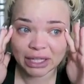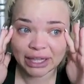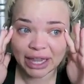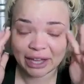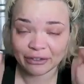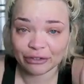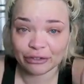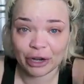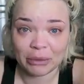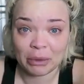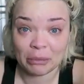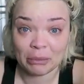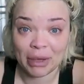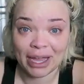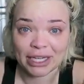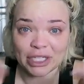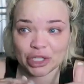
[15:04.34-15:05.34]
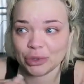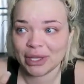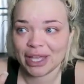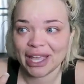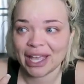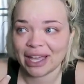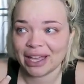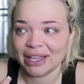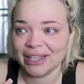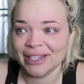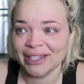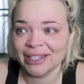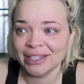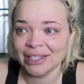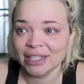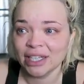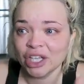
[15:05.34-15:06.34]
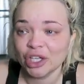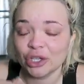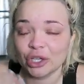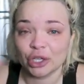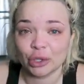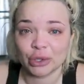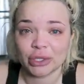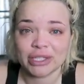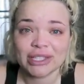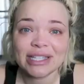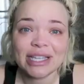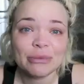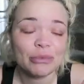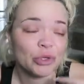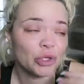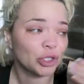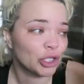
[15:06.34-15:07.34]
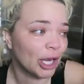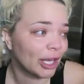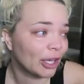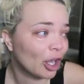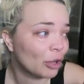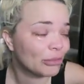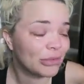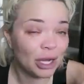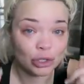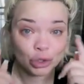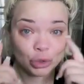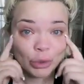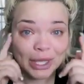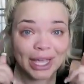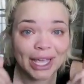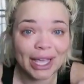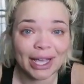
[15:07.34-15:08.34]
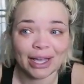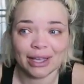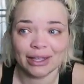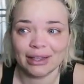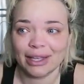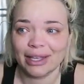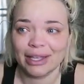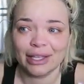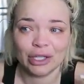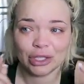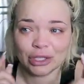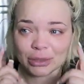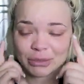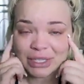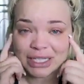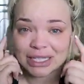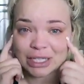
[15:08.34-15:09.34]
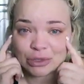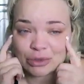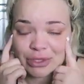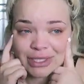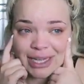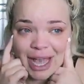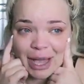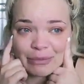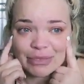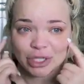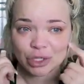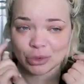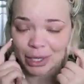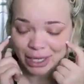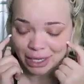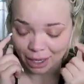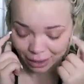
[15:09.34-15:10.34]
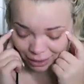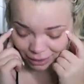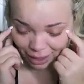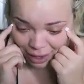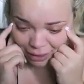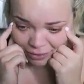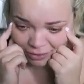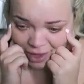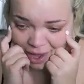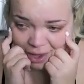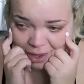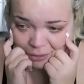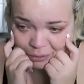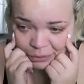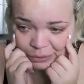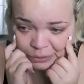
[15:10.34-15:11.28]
that frame of mind. You can't. You could go to sleep, you could try and calm down. You can't. Like, something and you snapped and you cannot get out of that.